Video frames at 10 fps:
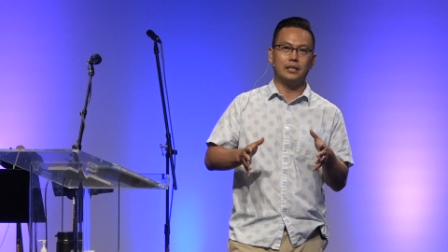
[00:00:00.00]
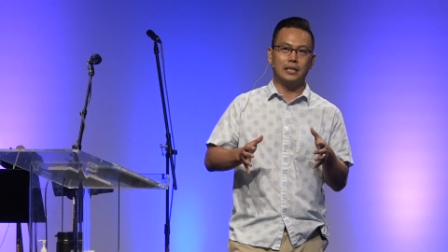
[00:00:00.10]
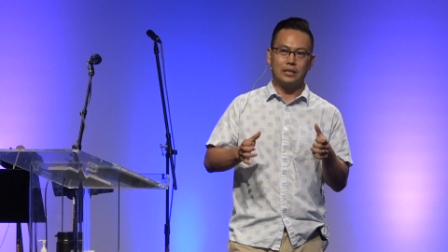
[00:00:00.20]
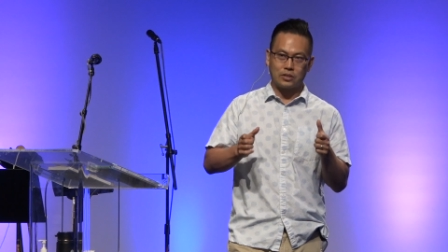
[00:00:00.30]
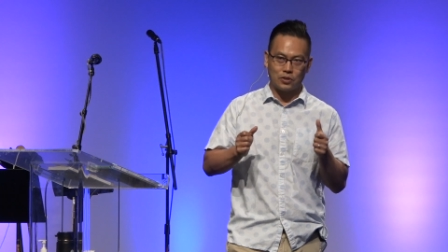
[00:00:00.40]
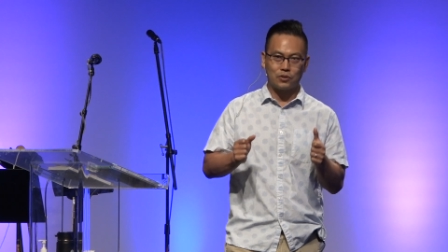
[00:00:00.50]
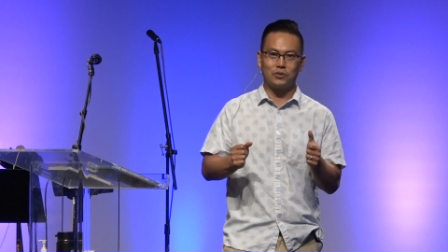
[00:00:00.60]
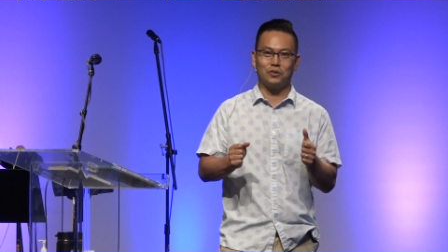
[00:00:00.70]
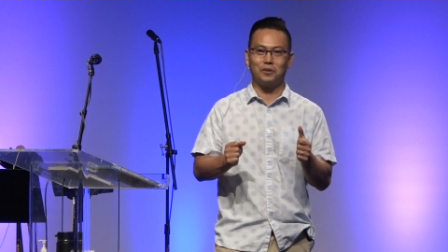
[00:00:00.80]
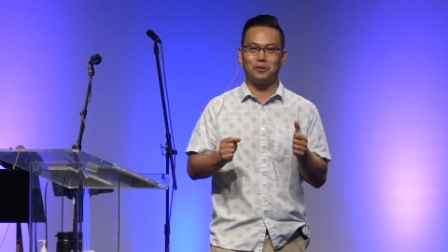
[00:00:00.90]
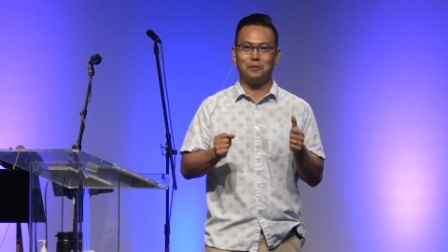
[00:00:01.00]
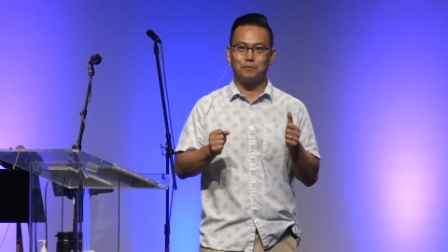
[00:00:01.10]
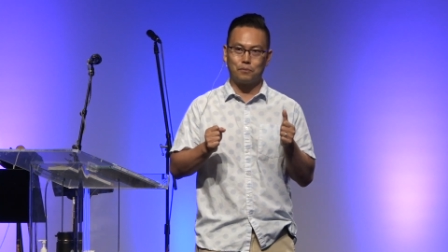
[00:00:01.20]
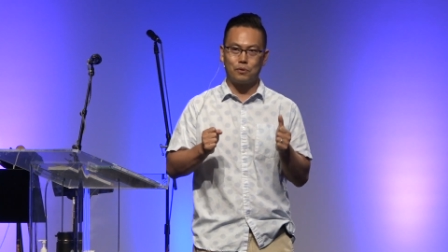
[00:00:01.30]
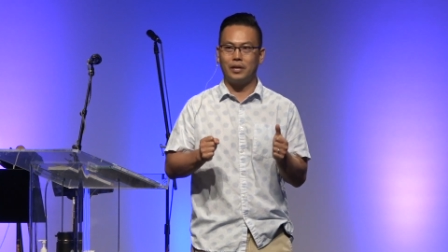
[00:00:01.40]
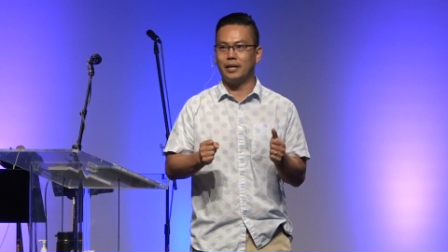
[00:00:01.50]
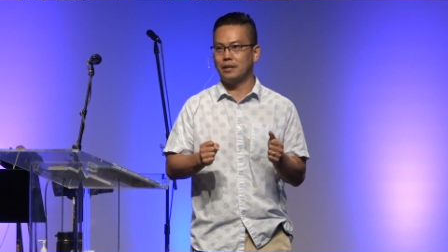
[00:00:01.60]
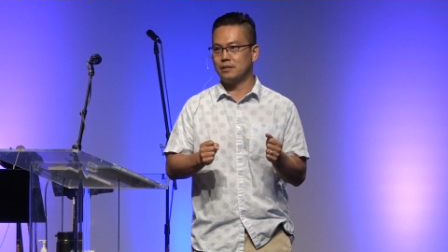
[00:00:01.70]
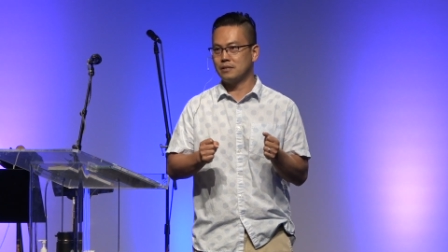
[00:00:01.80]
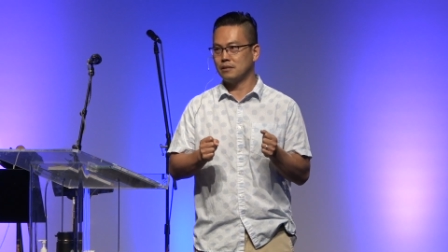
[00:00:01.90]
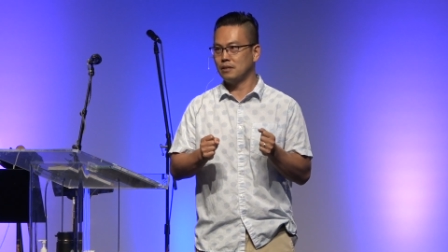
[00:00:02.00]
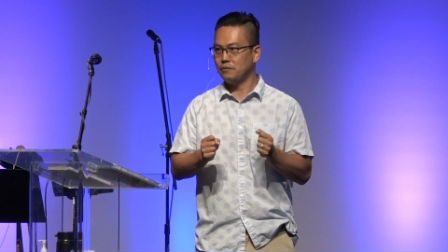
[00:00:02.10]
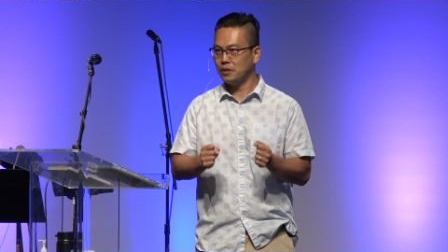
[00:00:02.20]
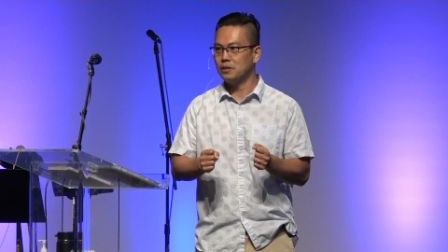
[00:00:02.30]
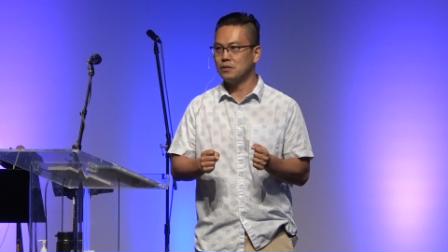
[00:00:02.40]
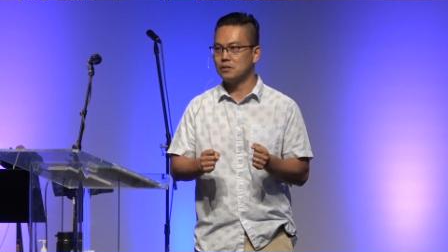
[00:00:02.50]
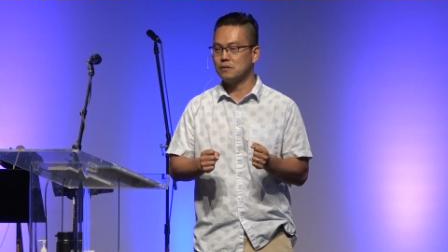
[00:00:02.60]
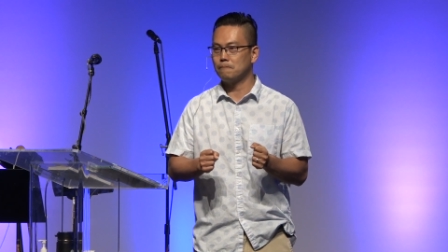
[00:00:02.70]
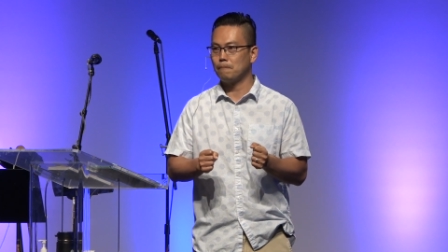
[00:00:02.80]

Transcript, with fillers: eternal brides of His.